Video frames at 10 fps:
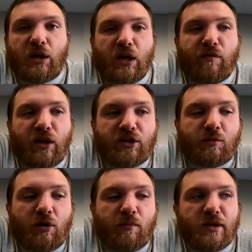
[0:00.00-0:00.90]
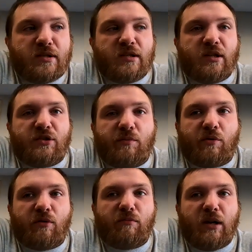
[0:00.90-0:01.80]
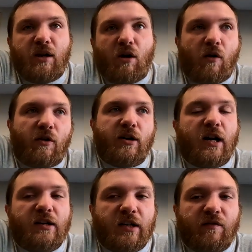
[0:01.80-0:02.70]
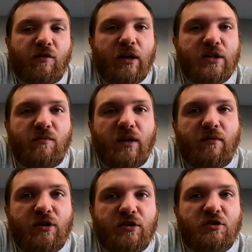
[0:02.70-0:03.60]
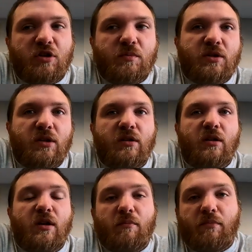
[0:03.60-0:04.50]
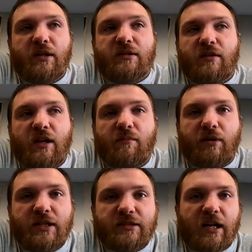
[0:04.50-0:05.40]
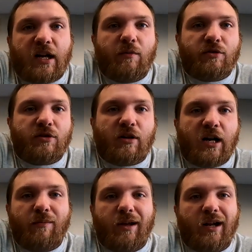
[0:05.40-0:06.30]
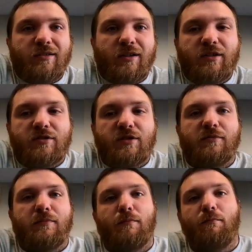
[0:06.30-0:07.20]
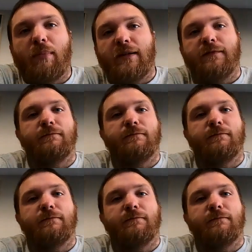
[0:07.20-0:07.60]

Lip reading: if you'd like to support the business that support me, all their contact information will be in the description. But until then, please like, comment, subscribe, and I'll talk to you soon. Bye.